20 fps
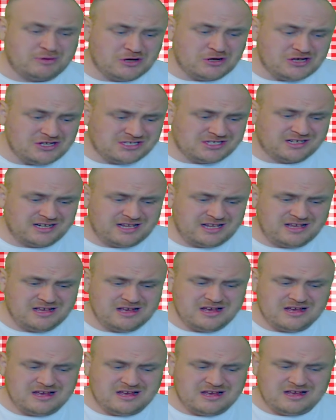Personally,
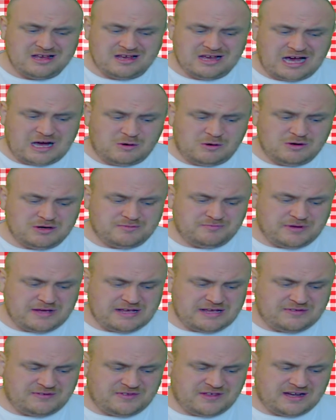I would
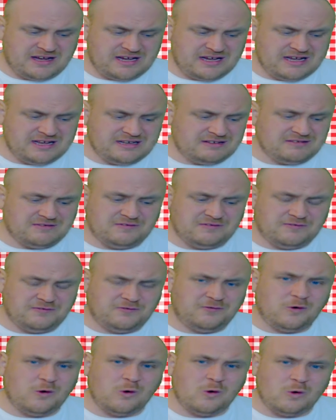be thinking
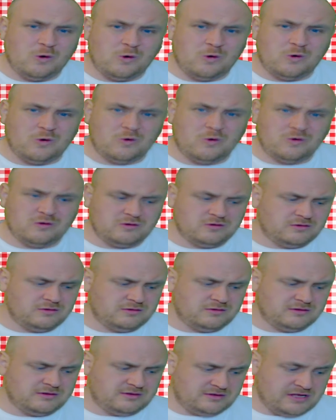for
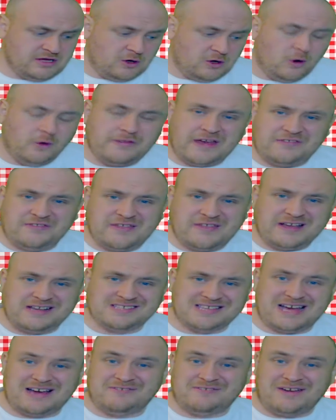the other
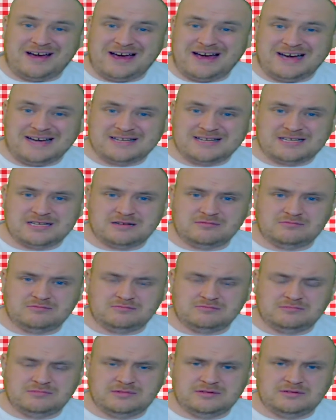things that I've had
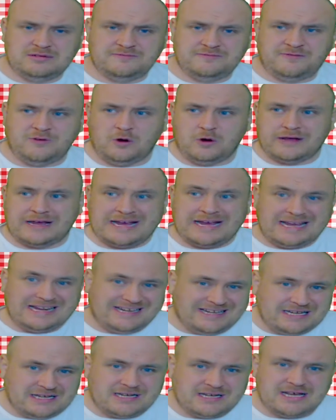for
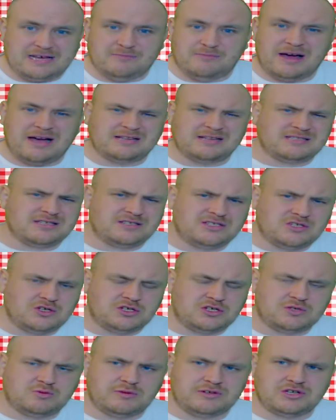18 tea bags and
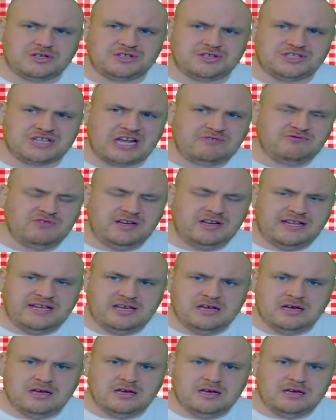such, which are
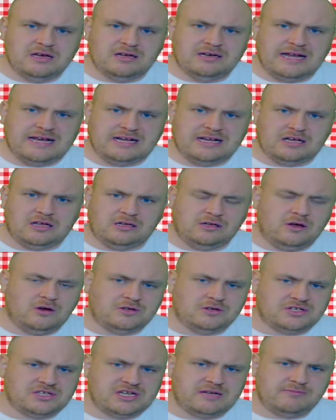generally like a
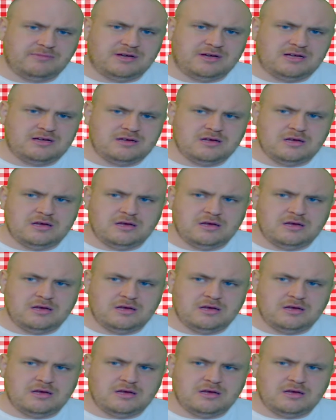lot cheaper,